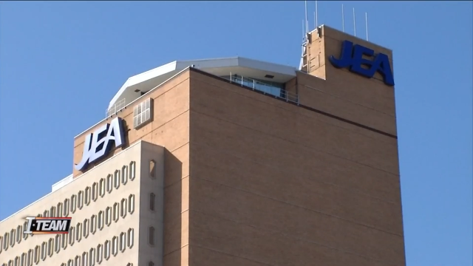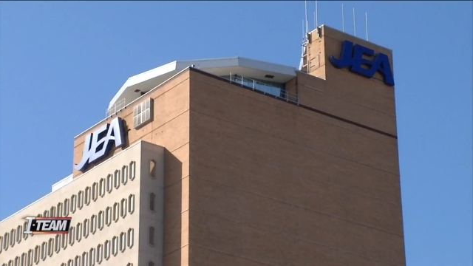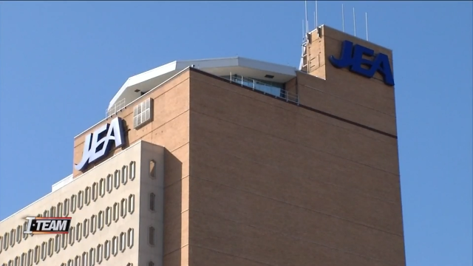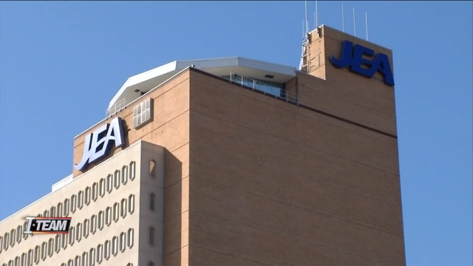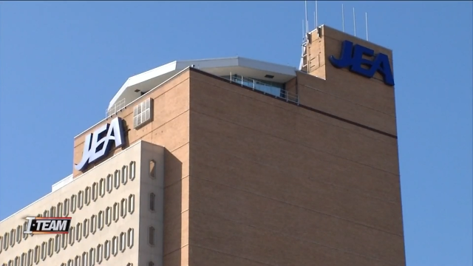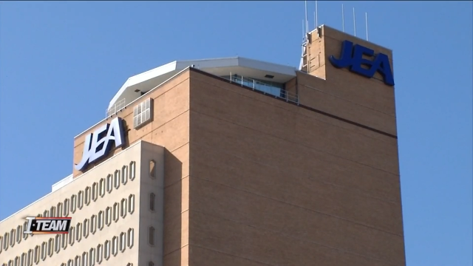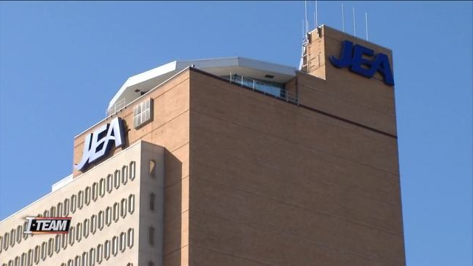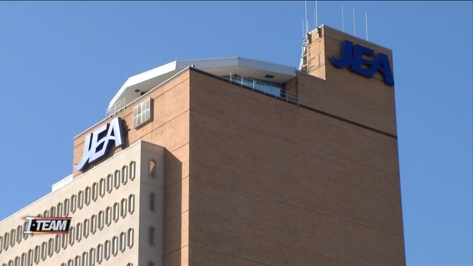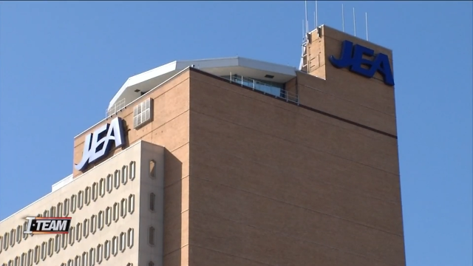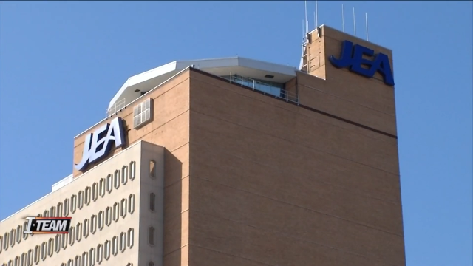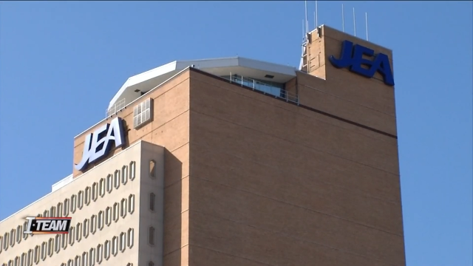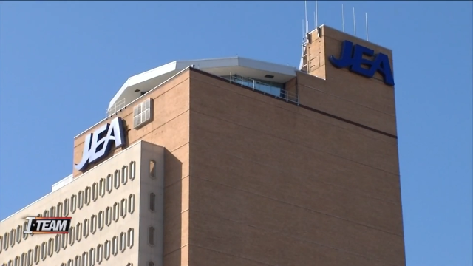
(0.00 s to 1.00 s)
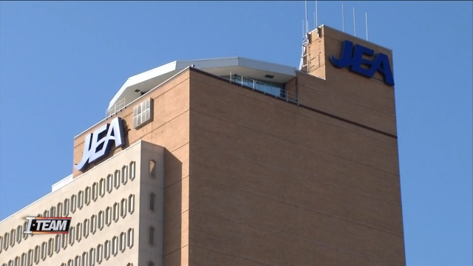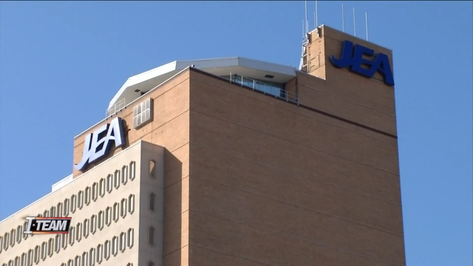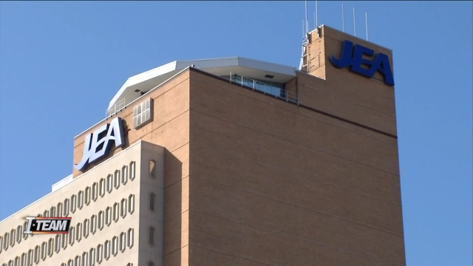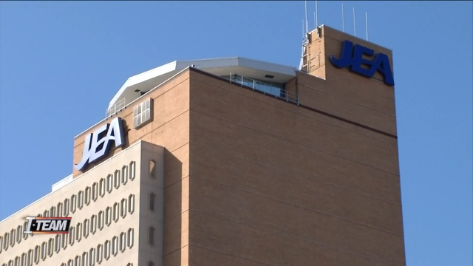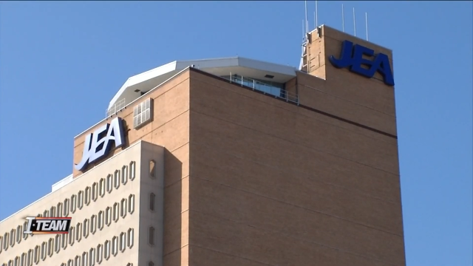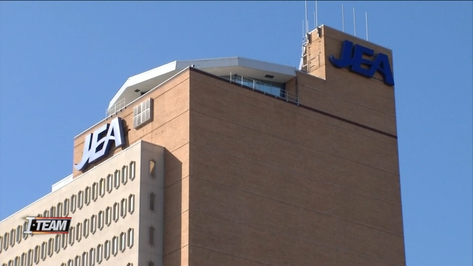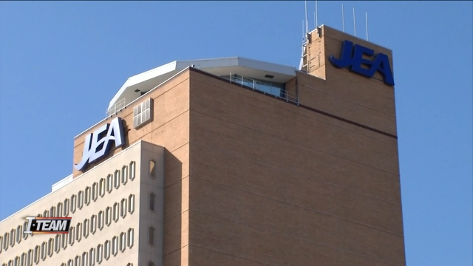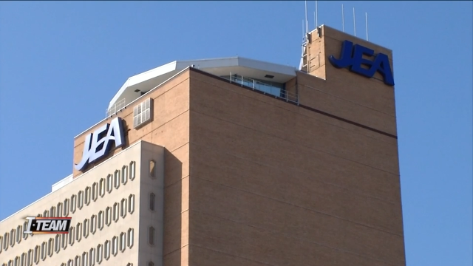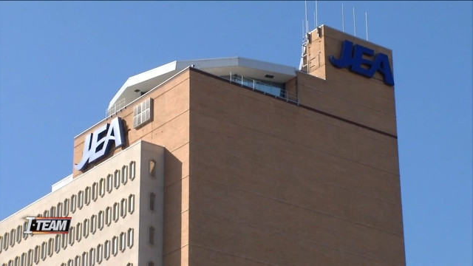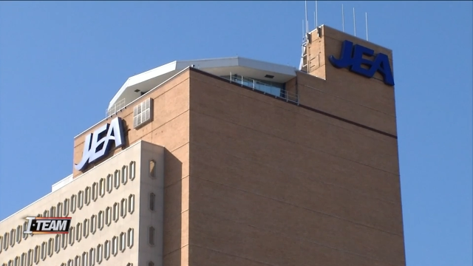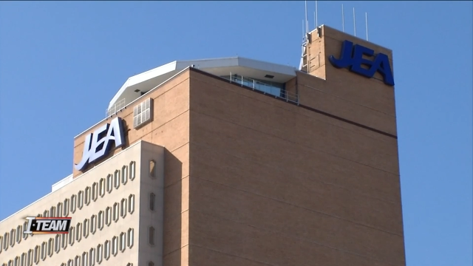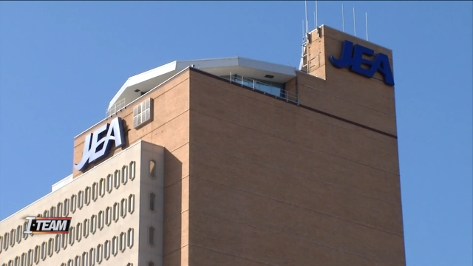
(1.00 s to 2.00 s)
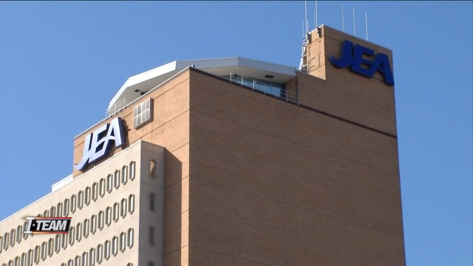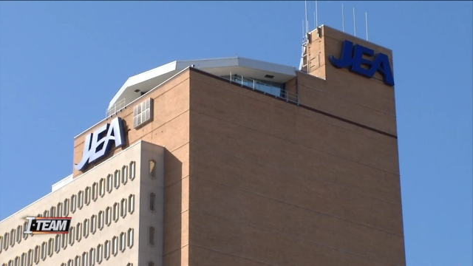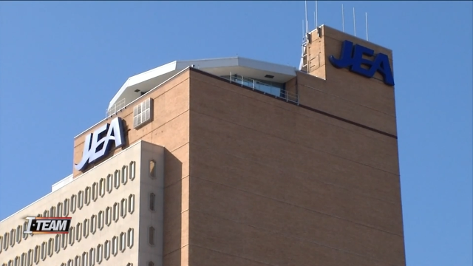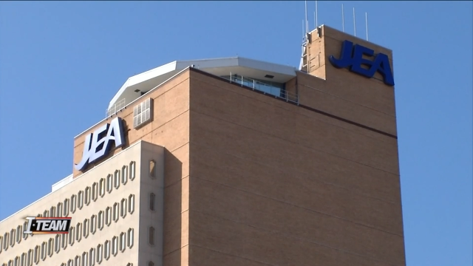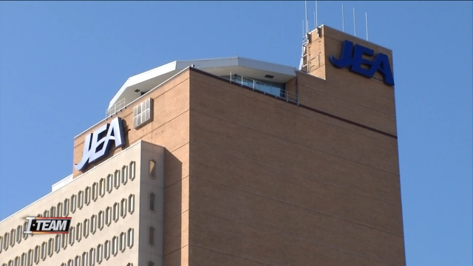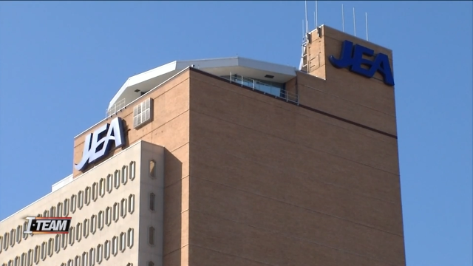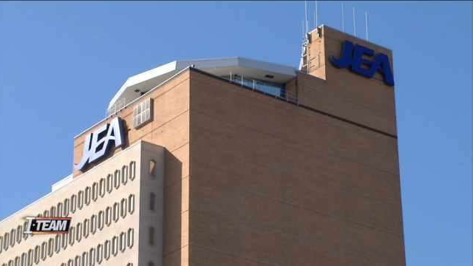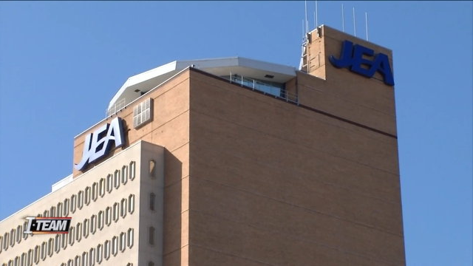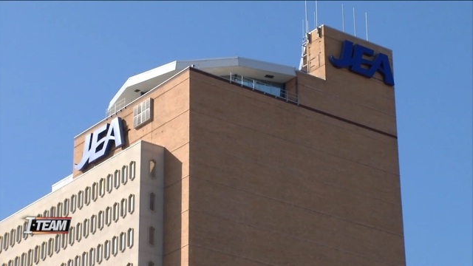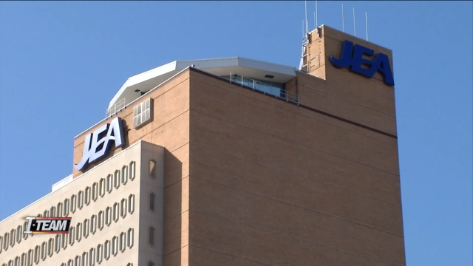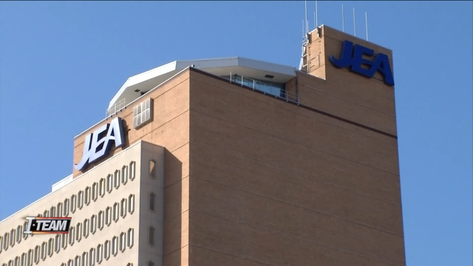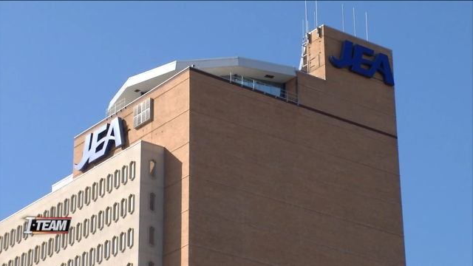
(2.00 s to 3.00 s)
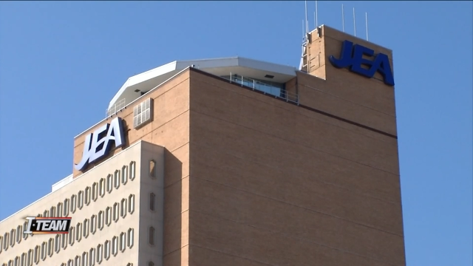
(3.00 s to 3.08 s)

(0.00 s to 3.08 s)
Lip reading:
(no speaker visible)